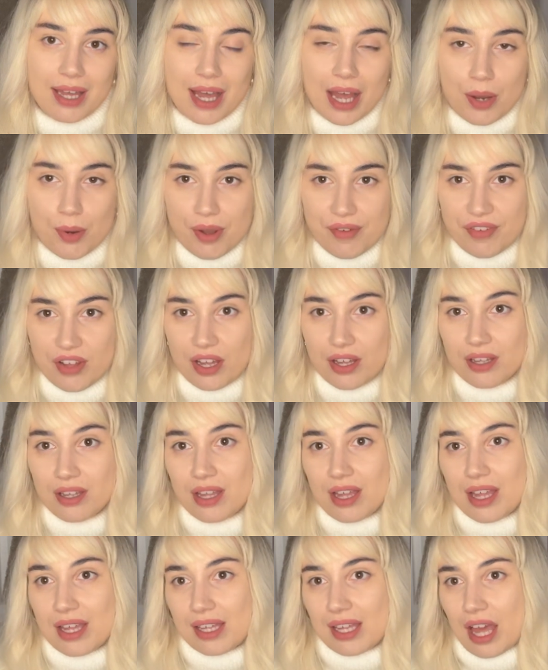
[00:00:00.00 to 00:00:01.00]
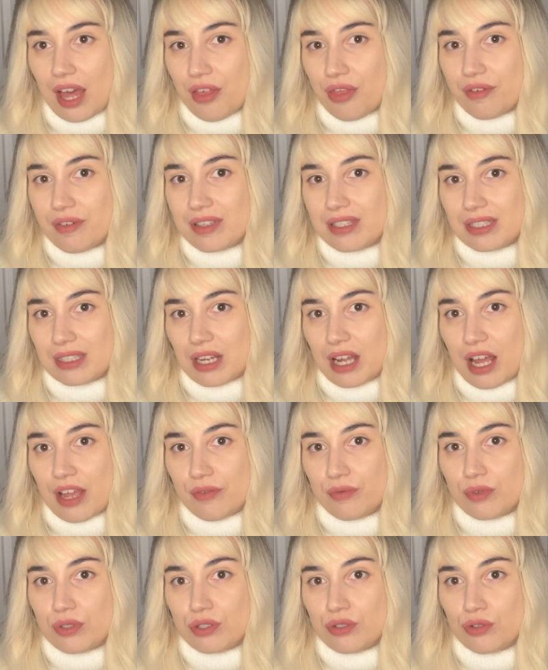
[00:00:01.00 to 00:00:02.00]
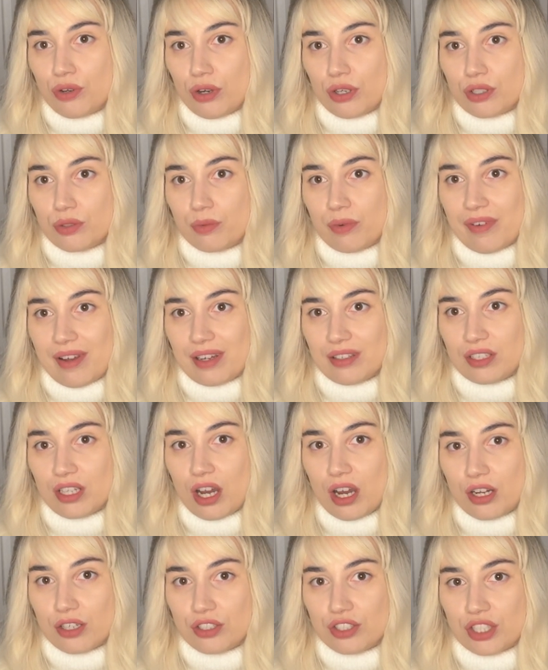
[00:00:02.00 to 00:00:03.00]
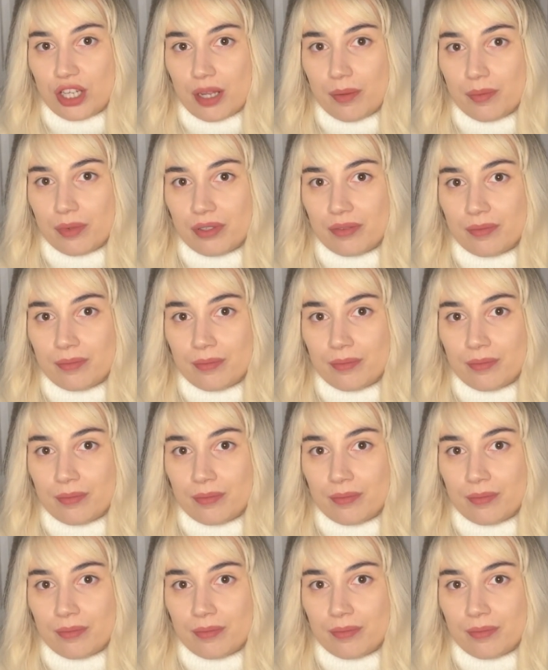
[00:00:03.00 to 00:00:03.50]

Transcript: However, Katherine's life was not without hardship.